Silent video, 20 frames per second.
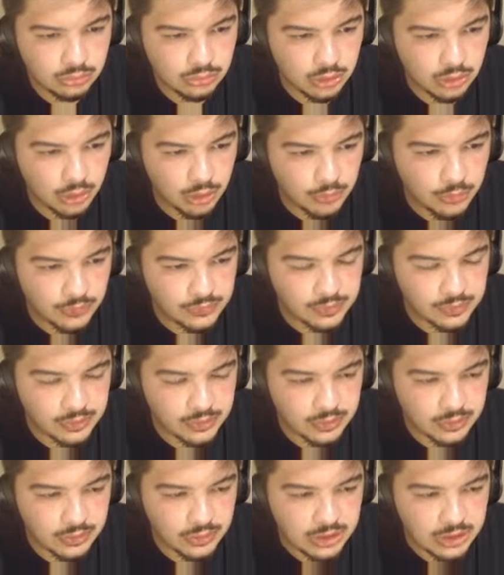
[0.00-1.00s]
It was
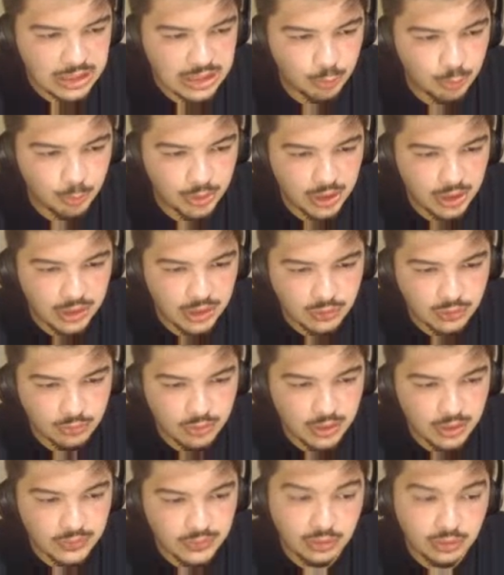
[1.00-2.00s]
Tampa Bay,
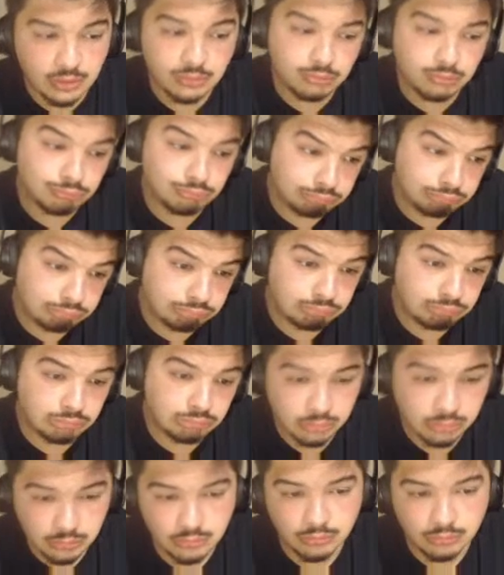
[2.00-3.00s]
Toronto.
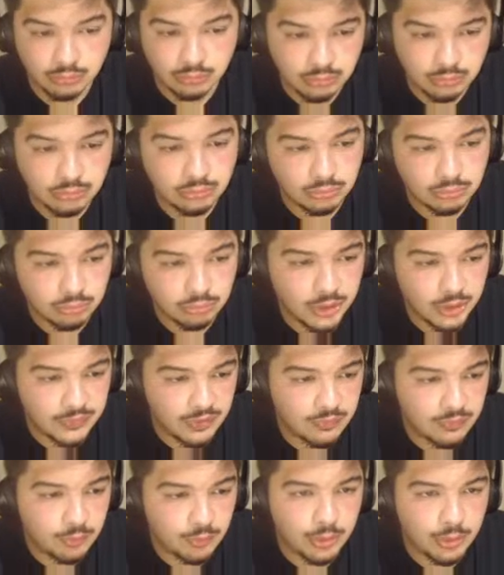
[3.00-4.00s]
Pretty
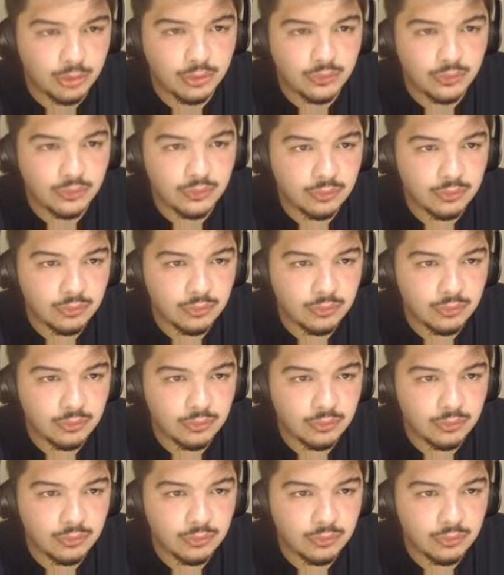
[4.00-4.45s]
tough opponents.